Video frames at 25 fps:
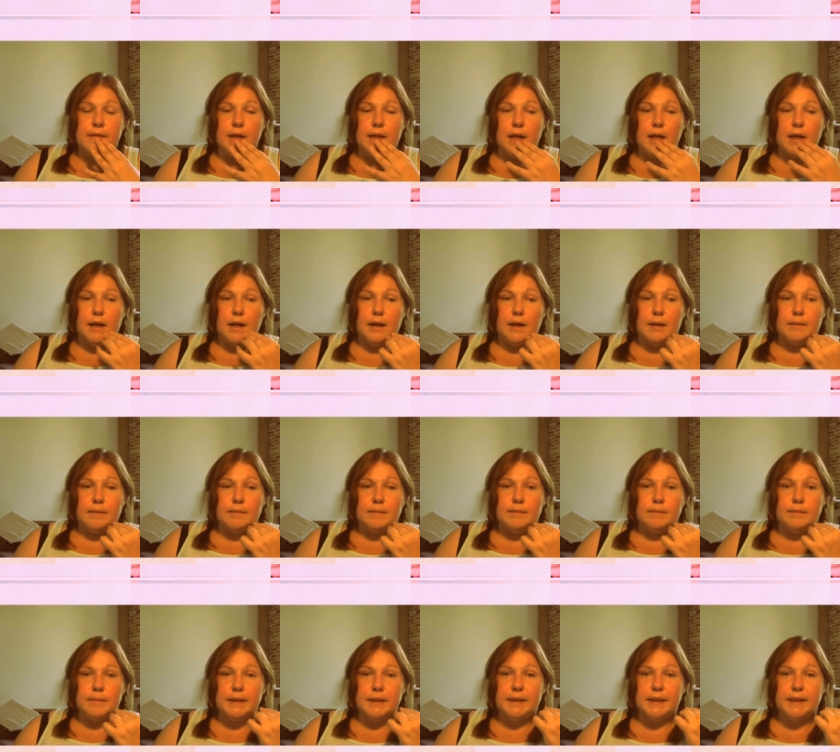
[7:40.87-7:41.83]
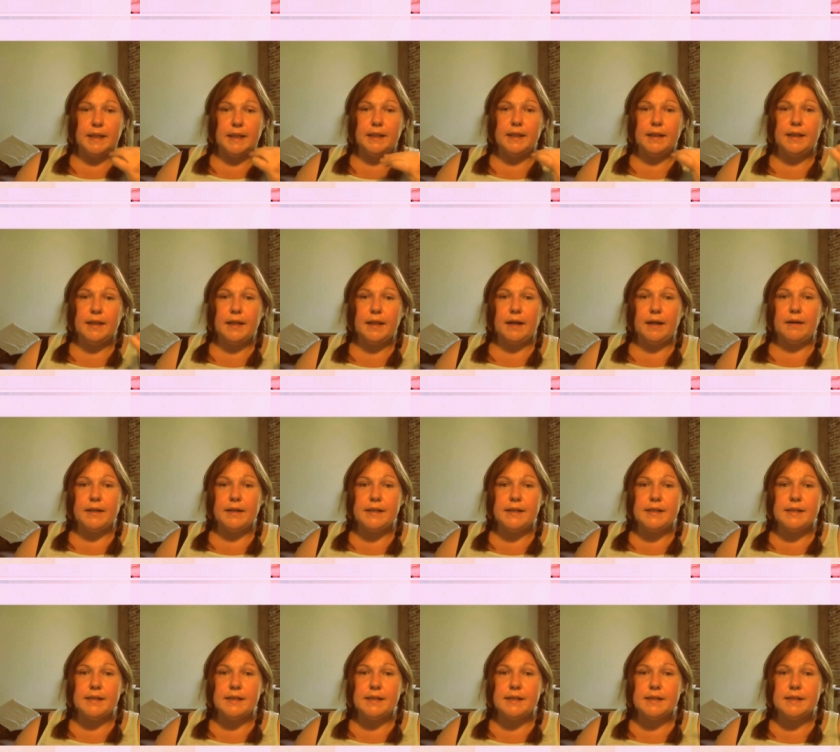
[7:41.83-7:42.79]
But then there
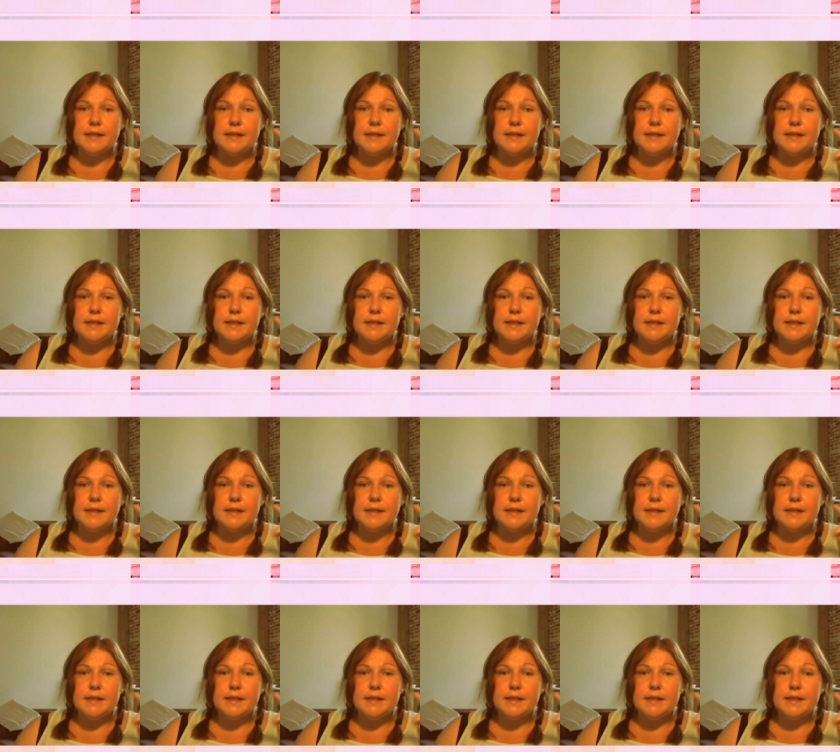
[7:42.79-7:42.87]
is